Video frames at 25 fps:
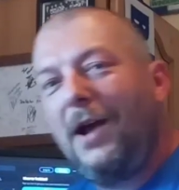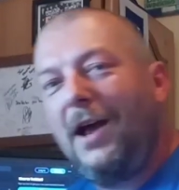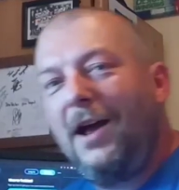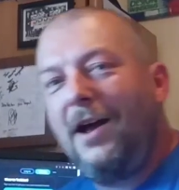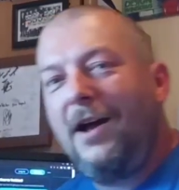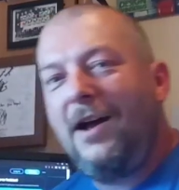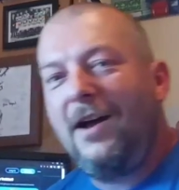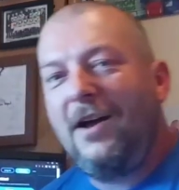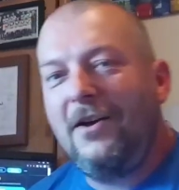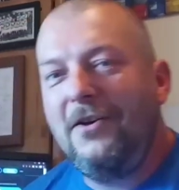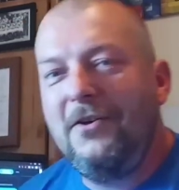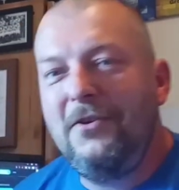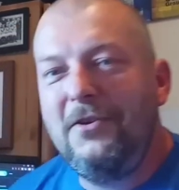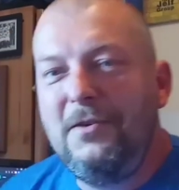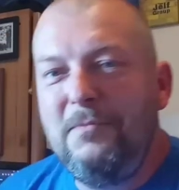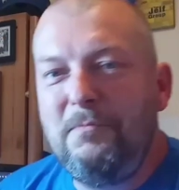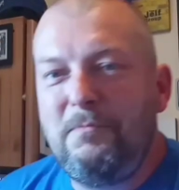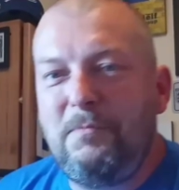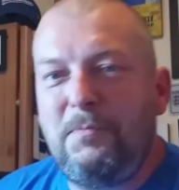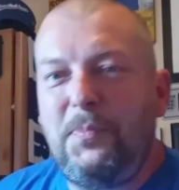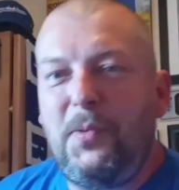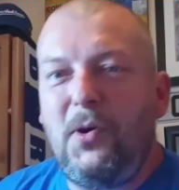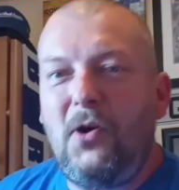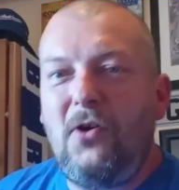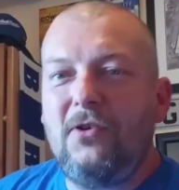our
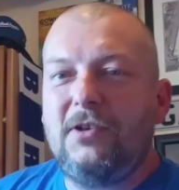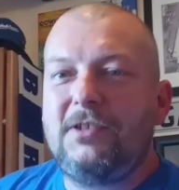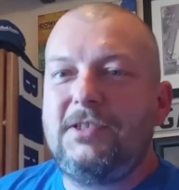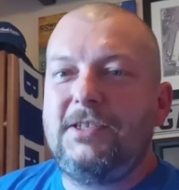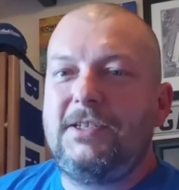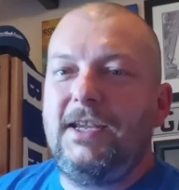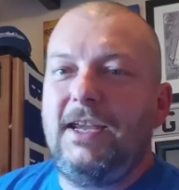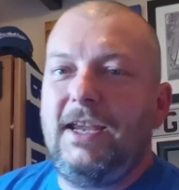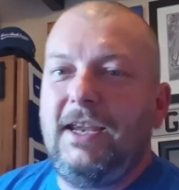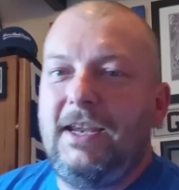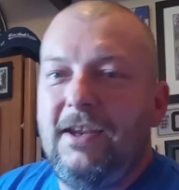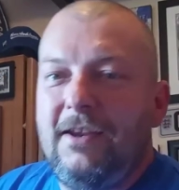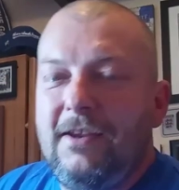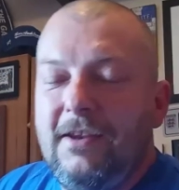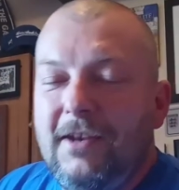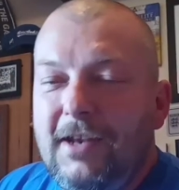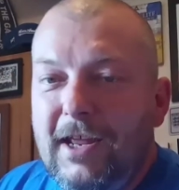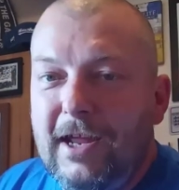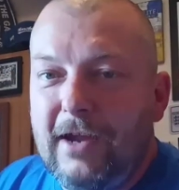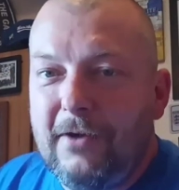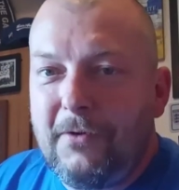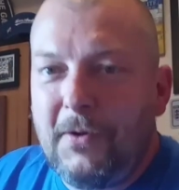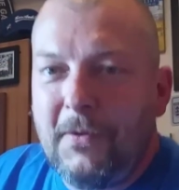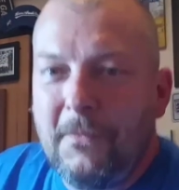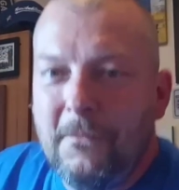unboxing.
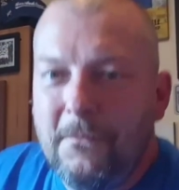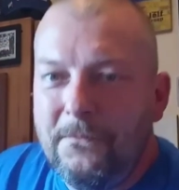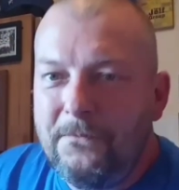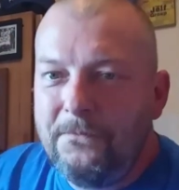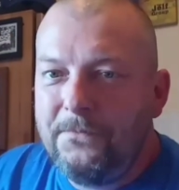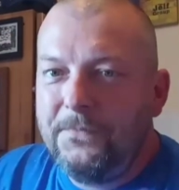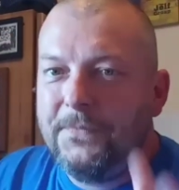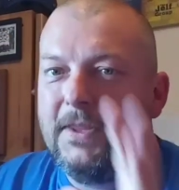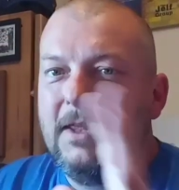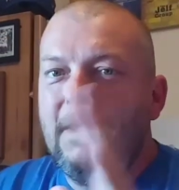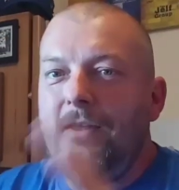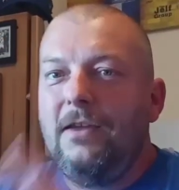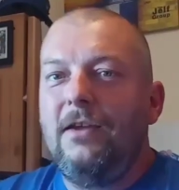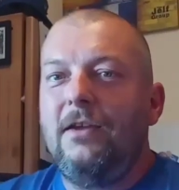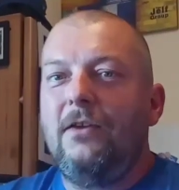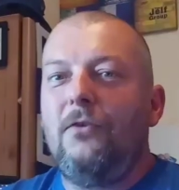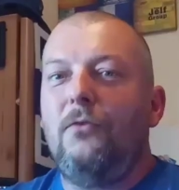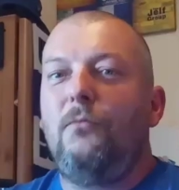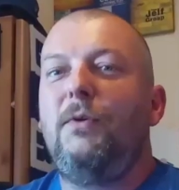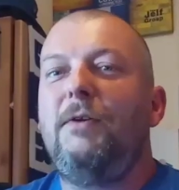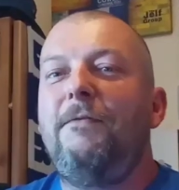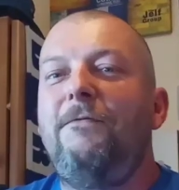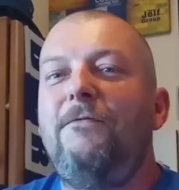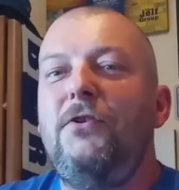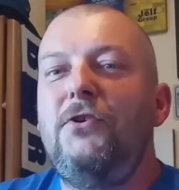Now,
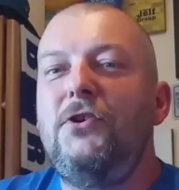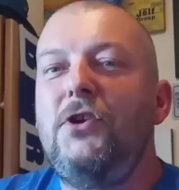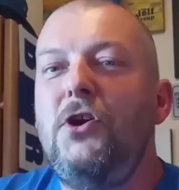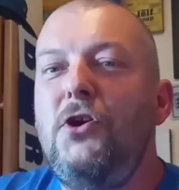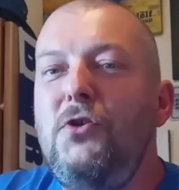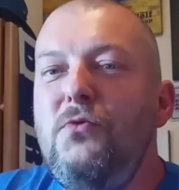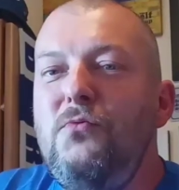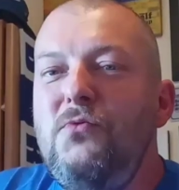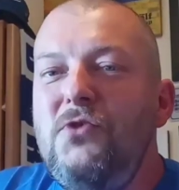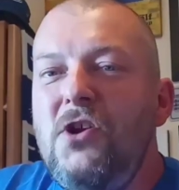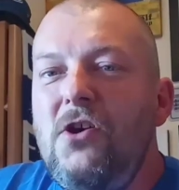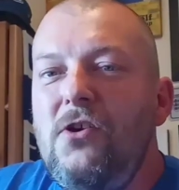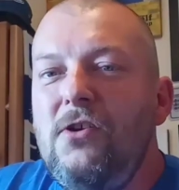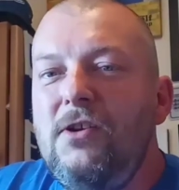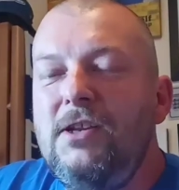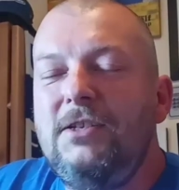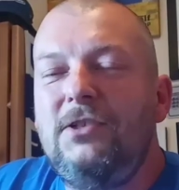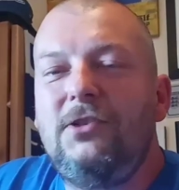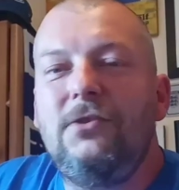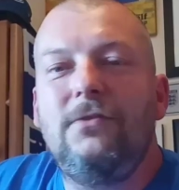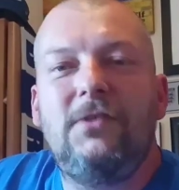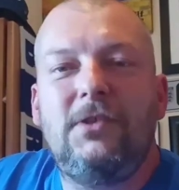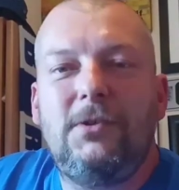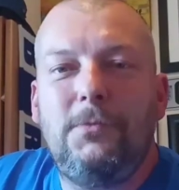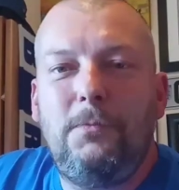with no
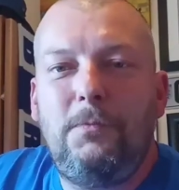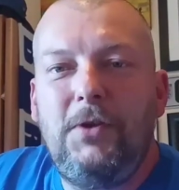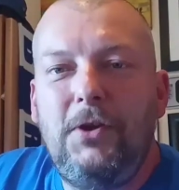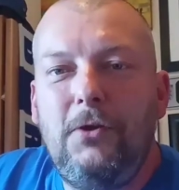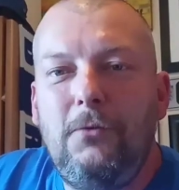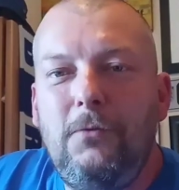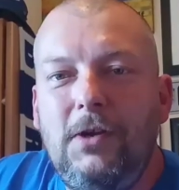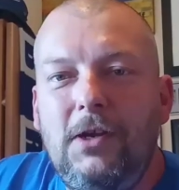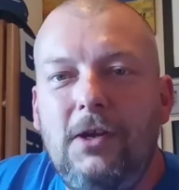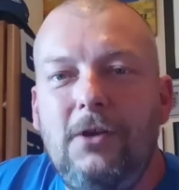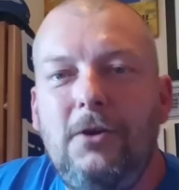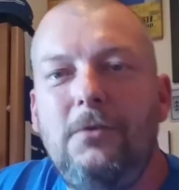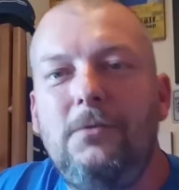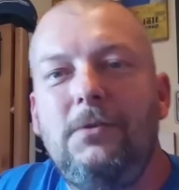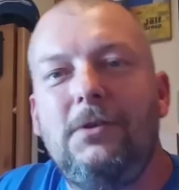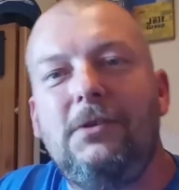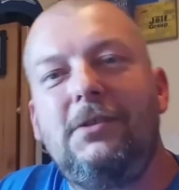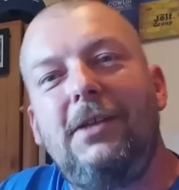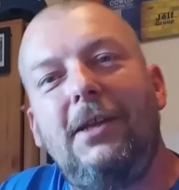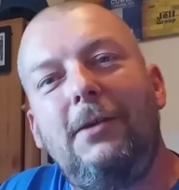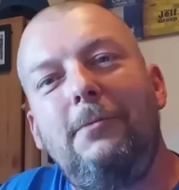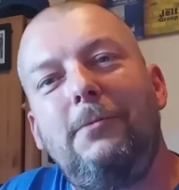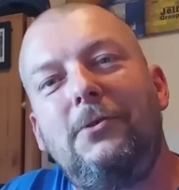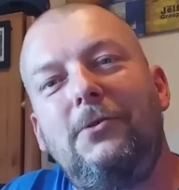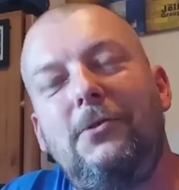knowledge of Subbuteo or
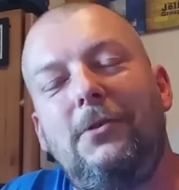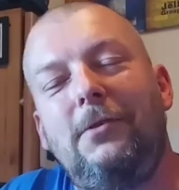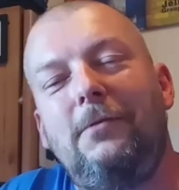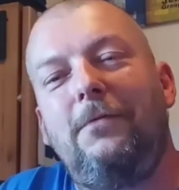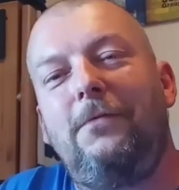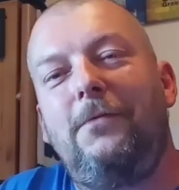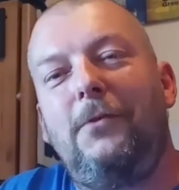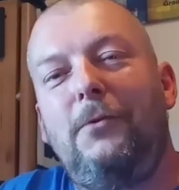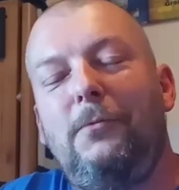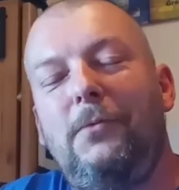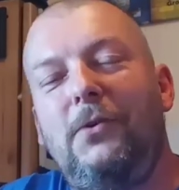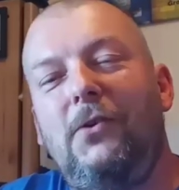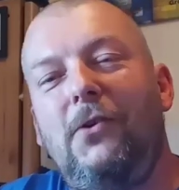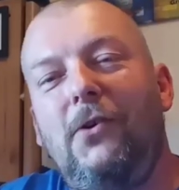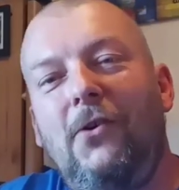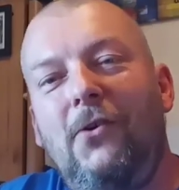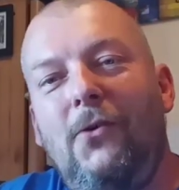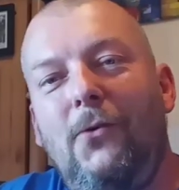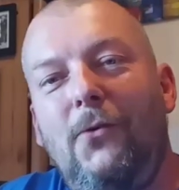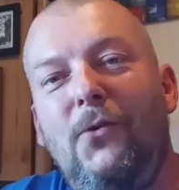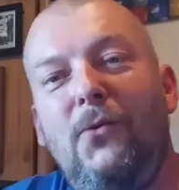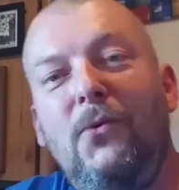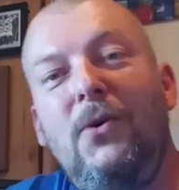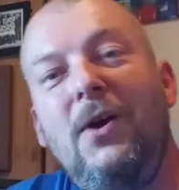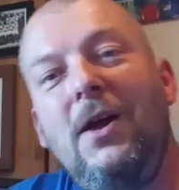tabletop football at
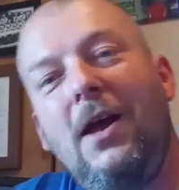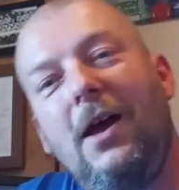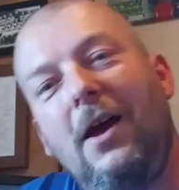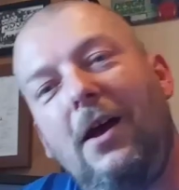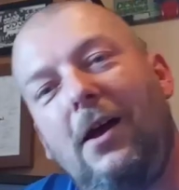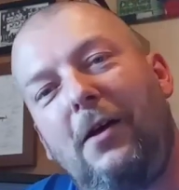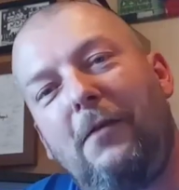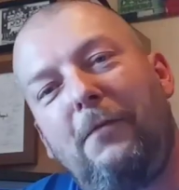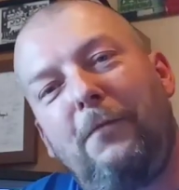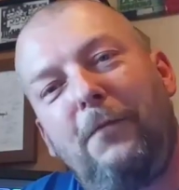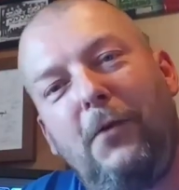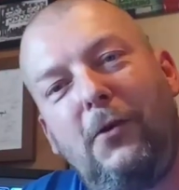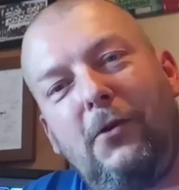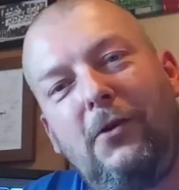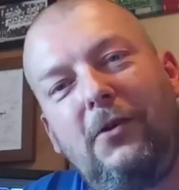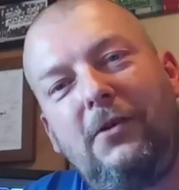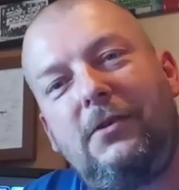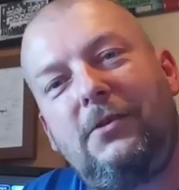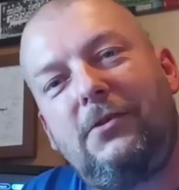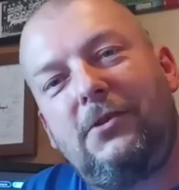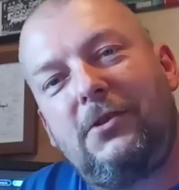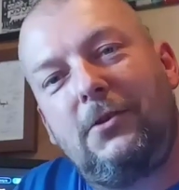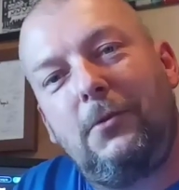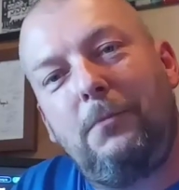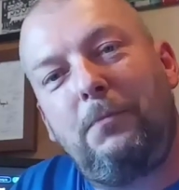all, I
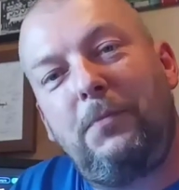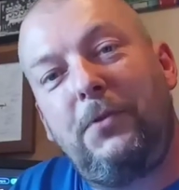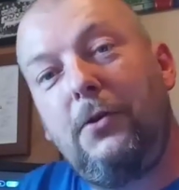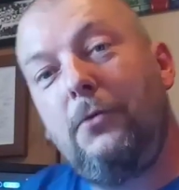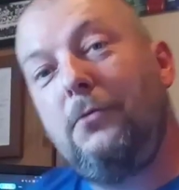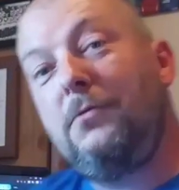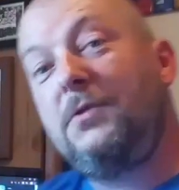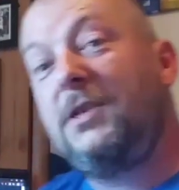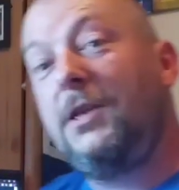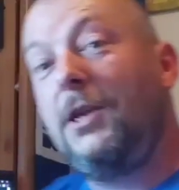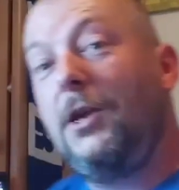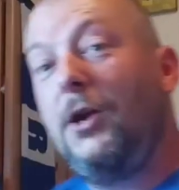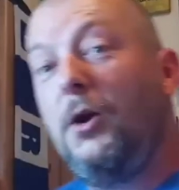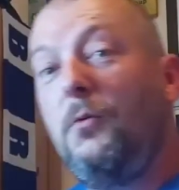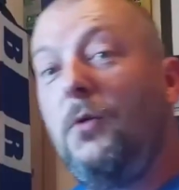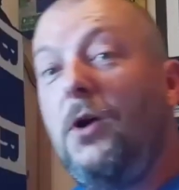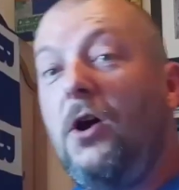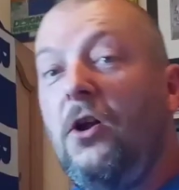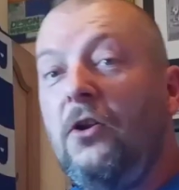followed Subbuteo